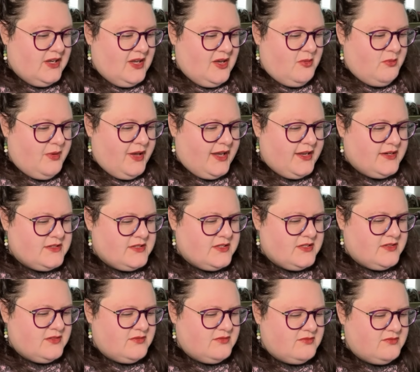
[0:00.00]

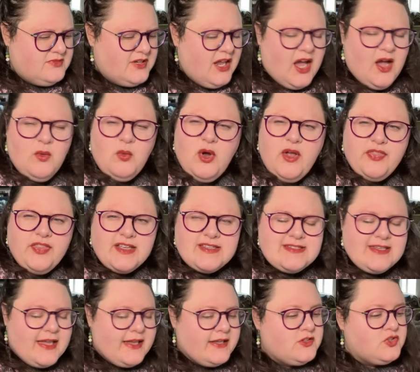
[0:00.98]
But not one
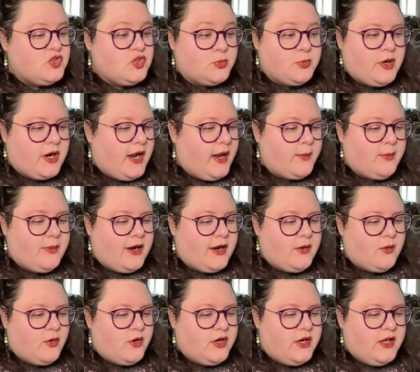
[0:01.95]
that's like super high
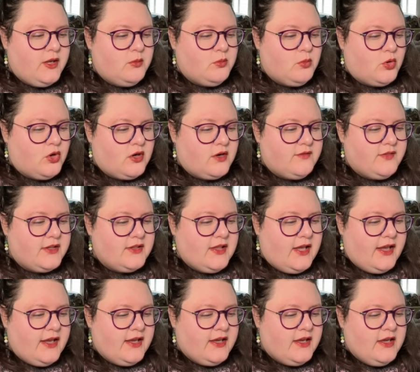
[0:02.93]
priority. More of a
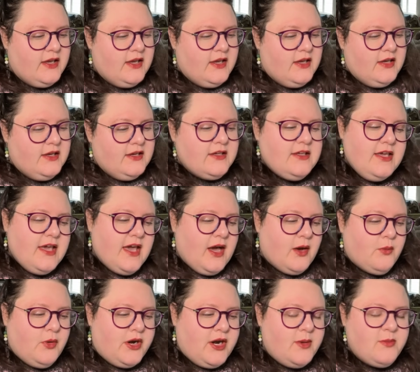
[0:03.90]
like, yeah,
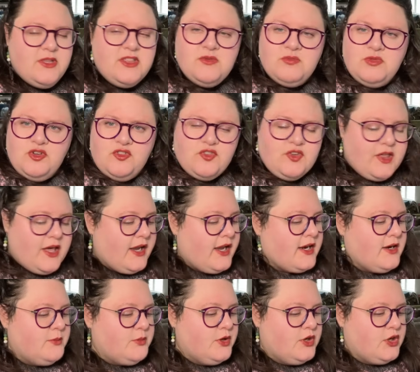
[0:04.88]
when I'm in the mood for that
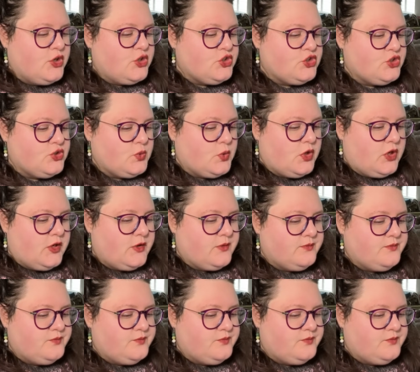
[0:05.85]
kind of book, sure.